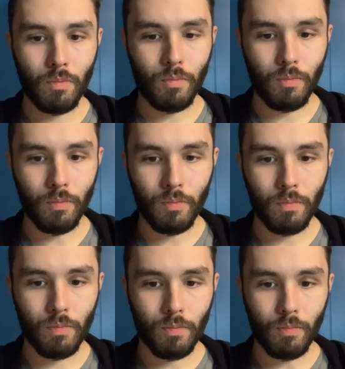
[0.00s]

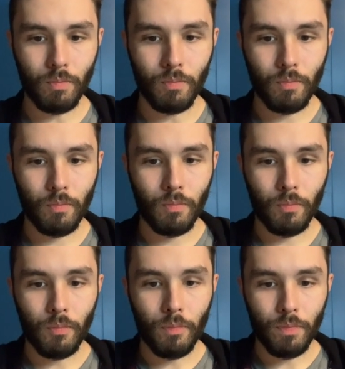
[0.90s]

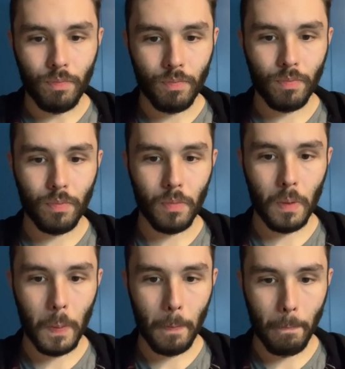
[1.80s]

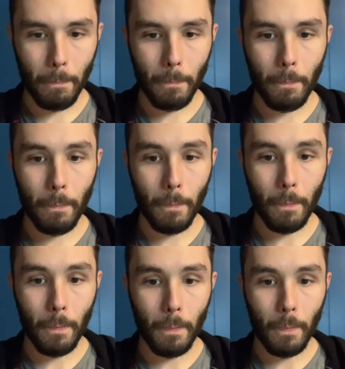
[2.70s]

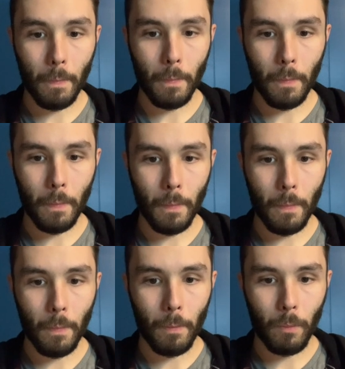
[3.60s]

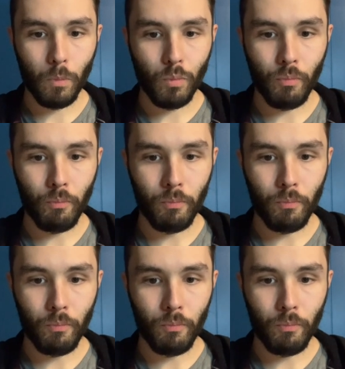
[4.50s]
[no speech]